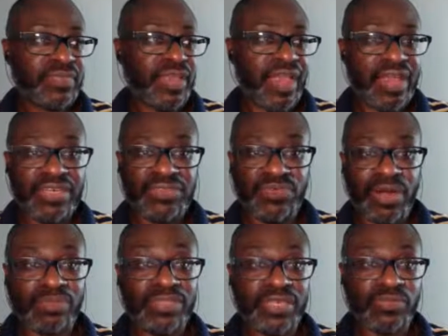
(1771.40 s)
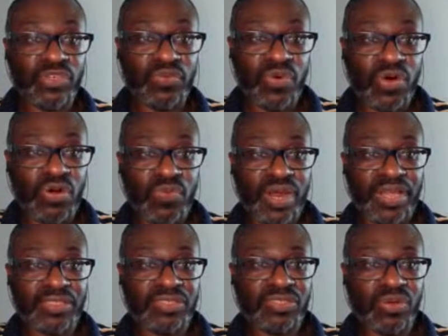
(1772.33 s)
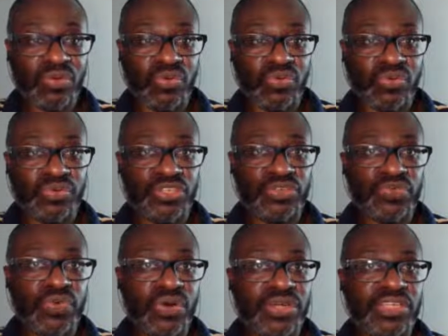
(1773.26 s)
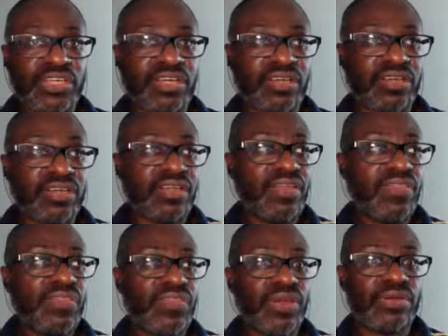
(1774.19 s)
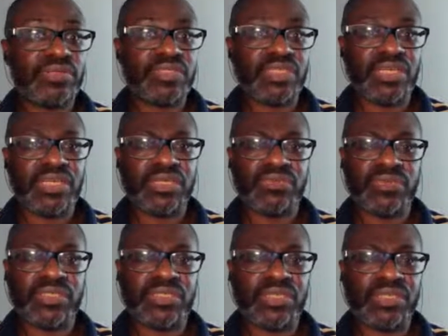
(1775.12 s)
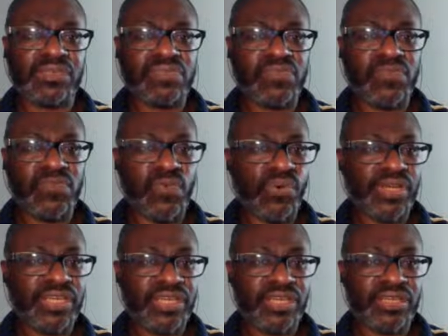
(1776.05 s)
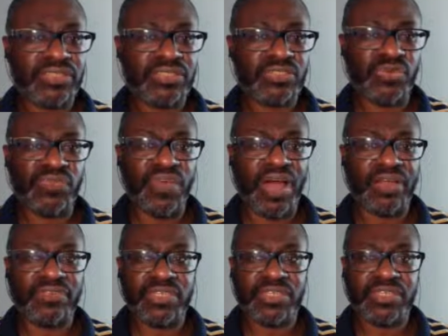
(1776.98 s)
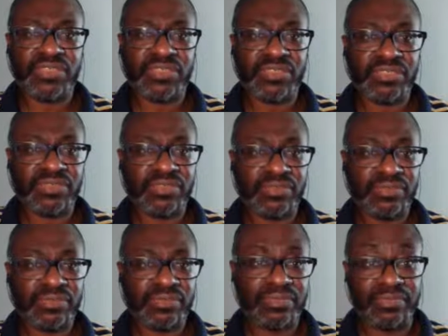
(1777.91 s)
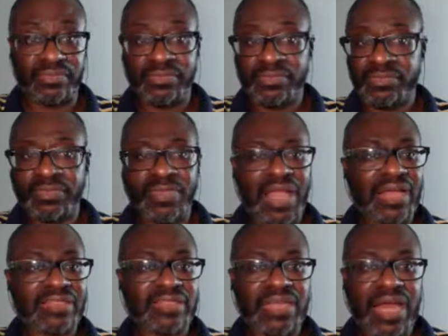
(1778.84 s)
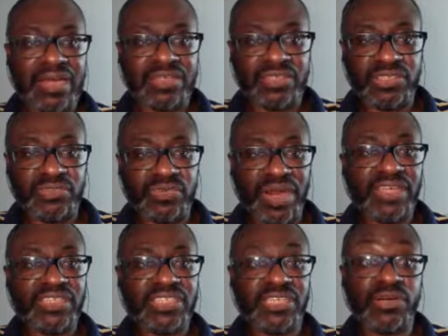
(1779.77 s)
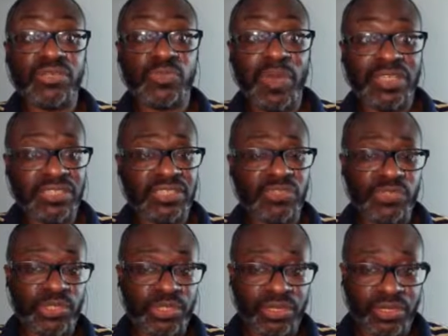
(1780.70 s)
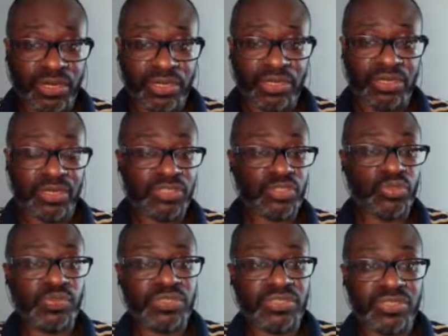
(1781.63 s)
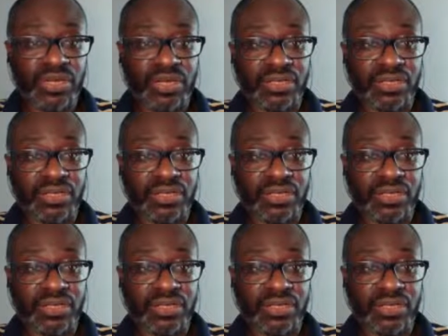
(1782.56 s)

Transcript: And he rubbed them the wrong way. So you were on your third team within 4 years or 5 years. Mm-hmm. That's not a good ratio, especially if you're a superstar.